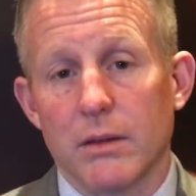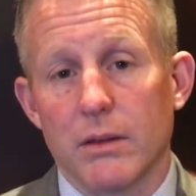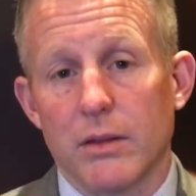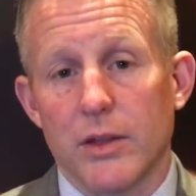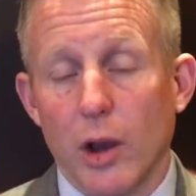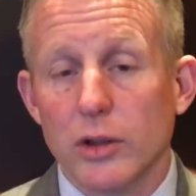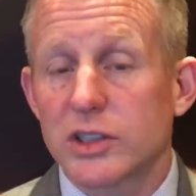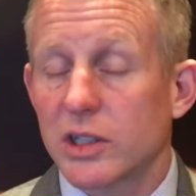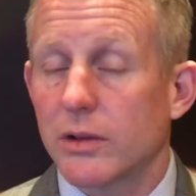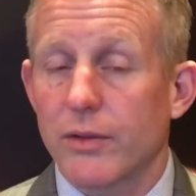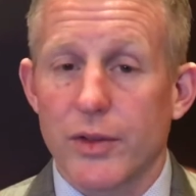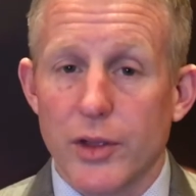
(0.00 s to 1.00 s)
those
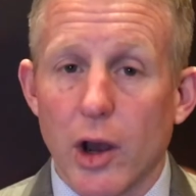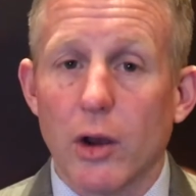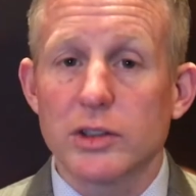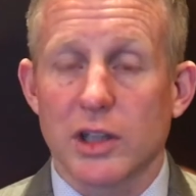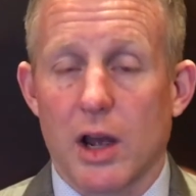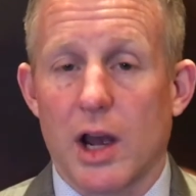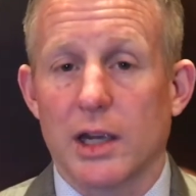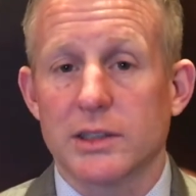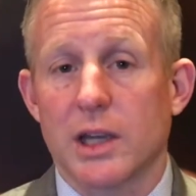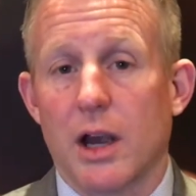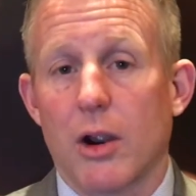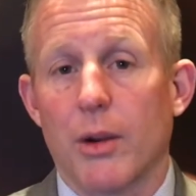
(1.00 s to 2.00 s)

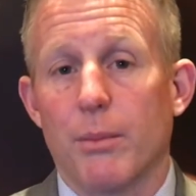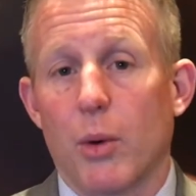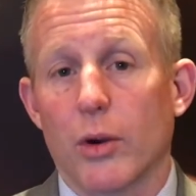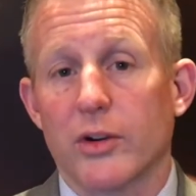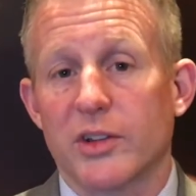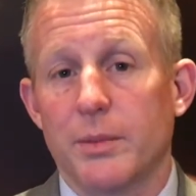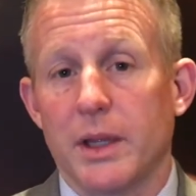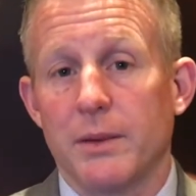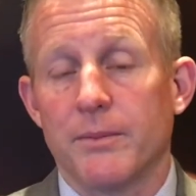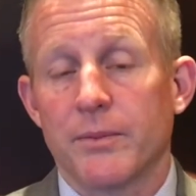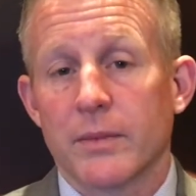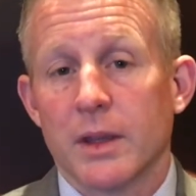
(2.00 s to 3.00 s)
laws are important to me.
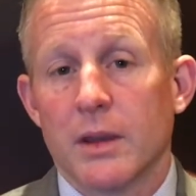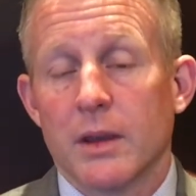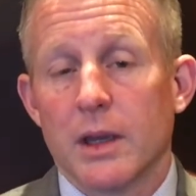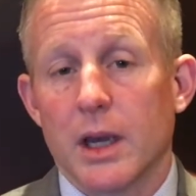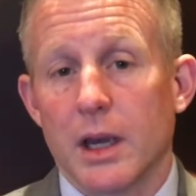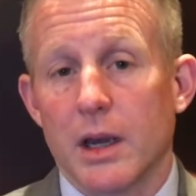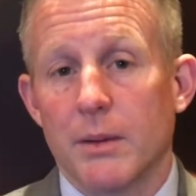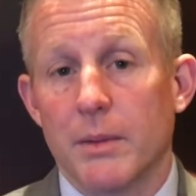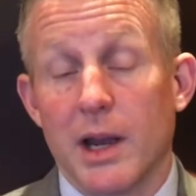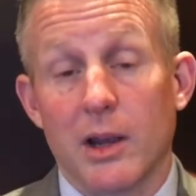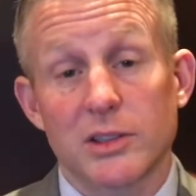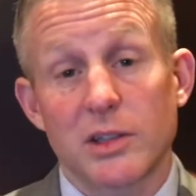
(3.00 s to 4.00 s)

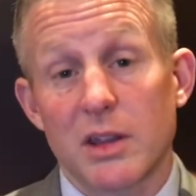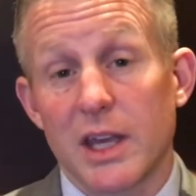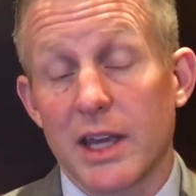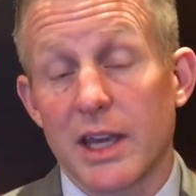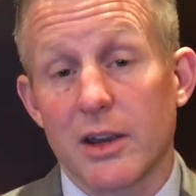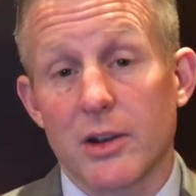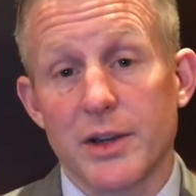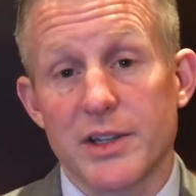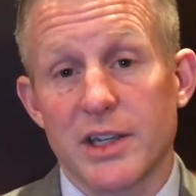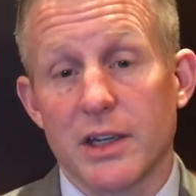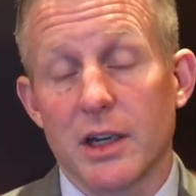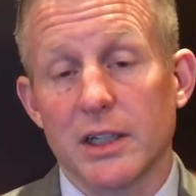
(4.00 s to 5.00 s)
I also think
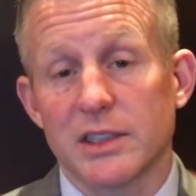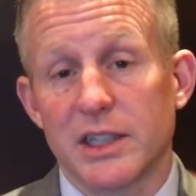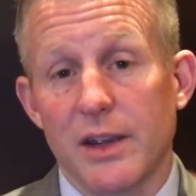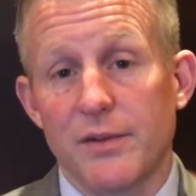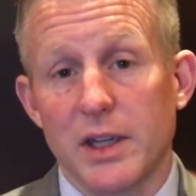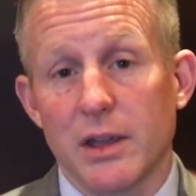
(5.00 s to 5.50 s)
increasing gun safety